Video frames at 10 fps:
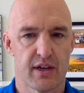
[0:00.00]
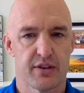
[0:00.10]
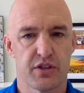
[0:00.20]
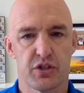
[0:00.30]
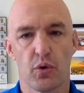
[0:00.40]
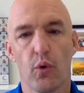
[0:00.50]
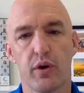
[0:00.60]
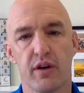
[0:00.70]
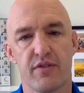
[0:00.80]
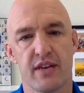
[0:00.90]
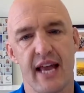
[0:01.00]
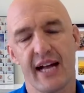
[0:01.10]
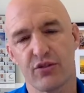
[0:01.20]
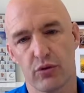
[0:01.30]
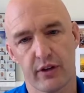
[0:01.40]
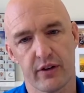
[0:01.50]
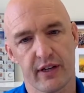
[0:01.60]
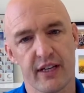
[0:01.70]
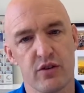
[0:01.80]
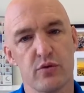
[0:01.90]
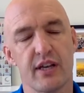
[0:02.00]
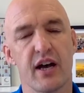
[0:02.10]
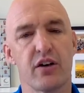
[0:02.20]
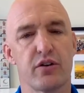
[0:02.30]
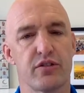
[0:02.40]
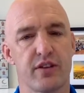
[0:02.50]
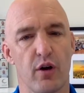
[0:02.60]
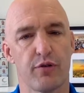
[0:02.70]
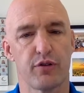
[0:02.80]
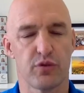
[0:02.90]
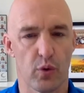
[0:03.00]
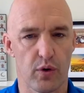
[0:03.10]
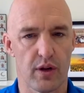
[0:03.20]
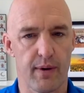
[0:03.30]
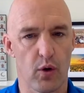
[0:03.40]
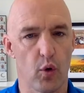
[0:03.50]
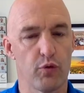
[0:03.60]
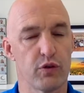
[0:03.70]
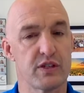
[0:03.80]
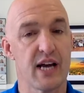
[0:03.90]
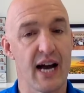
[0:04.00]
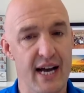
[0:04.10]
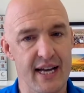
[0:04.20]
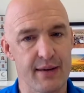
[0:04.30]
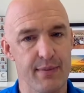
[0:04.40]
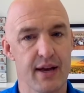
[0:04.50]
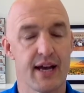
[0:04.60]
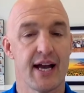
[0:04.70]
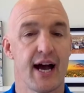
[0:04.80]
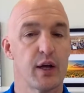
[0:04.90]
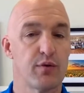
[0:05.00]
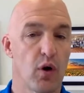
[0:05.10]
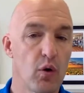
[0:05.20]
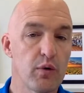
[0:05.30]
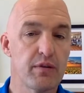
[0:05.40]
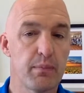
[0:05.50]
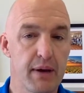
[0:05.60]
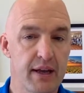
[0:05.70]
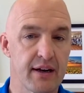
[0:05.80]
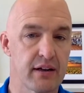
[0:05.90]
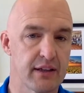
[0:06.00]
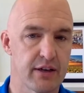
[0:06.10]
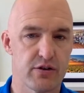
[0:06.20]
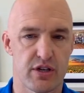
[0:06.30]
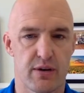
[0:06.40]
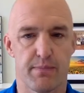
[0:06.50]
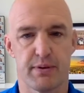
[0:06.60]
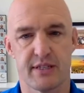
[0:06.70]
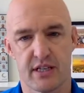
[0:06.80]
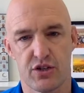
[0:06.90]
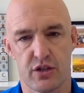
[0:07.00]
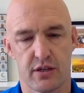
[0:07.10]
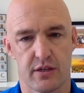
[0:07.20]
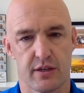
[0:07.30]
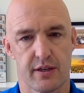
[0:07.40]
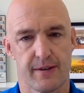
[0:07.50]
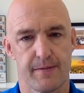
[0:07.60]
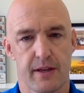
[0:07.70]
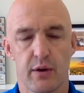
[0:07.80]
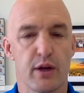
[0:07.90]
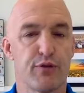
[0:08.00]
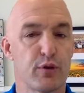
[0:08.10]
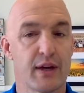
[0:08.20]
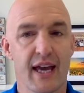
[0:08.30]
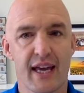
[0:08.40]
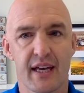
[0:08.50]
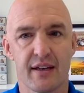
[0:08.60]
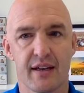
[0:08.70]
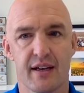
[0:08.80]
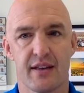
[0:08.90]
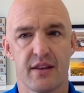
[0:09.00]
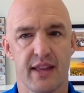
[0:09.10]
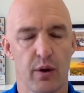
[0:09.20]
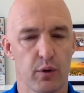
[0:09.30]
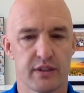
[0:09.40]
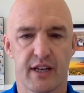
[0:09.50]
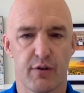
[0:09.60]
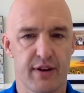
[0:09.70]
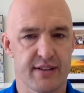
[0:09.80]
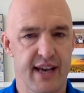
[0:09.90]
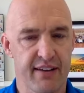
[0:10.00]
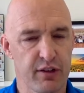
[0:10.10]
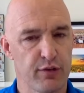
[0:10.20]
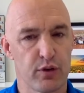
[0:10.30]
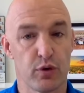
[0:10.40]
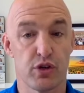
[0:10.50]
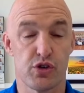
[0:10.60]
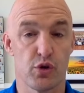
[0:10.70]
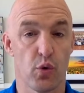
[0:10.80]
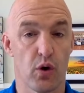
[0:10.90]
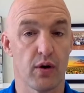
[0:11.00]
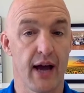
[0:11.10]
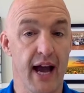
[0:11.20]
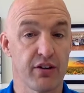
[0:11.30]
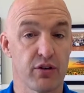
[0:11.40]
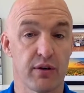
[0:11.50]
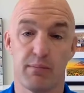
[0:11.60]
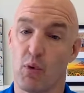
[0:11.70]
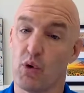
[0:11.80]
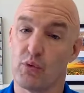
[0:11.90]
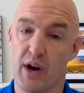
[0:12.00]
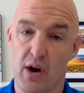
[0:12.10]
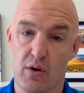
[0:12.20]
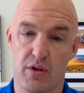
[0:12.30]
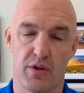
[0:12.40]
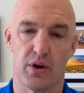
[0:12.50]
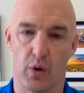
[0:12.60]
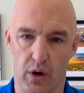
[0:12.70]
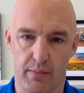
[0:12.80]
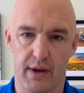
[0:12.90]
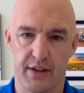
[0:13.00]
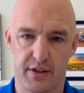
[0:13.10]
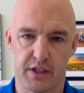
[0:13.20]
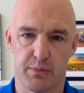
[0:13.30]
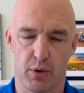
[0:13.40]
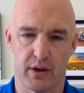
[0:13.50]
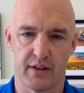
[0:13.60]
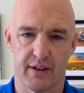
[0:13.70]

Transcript: The story of the natural leader. Can you tell yourself a story about over time how you've always been in a leadership position? If you can, then that works out fantastic for you because you are actually more rare than the norm at this point.